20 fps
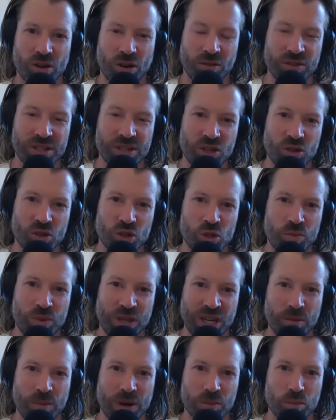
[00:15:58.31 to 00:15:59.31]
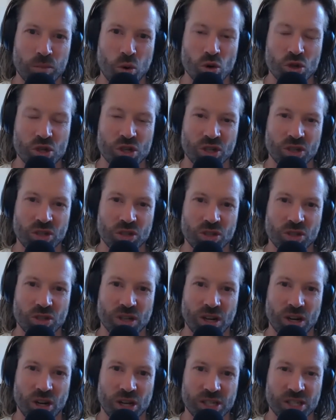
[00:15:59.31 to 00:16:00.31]
Obviously, you speak about Portugal
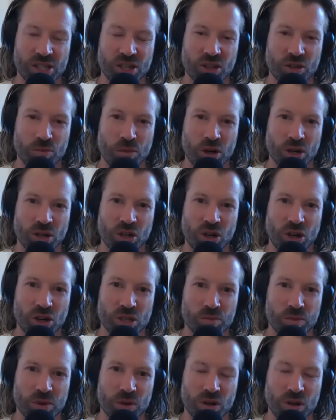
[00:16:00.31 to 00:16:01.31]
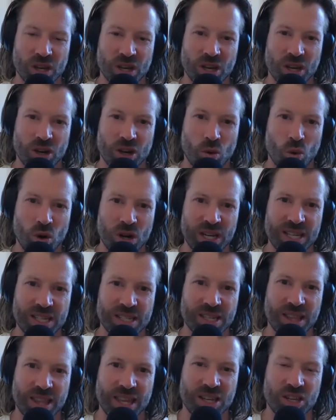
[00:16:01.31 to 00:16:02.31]
a lot on the podcast, but what is
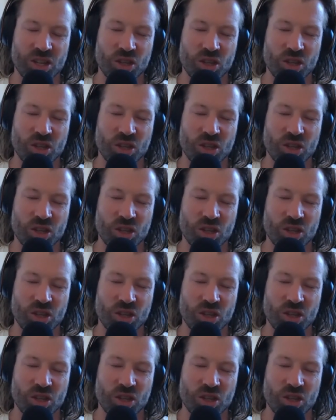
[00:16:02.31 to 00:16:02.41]
it that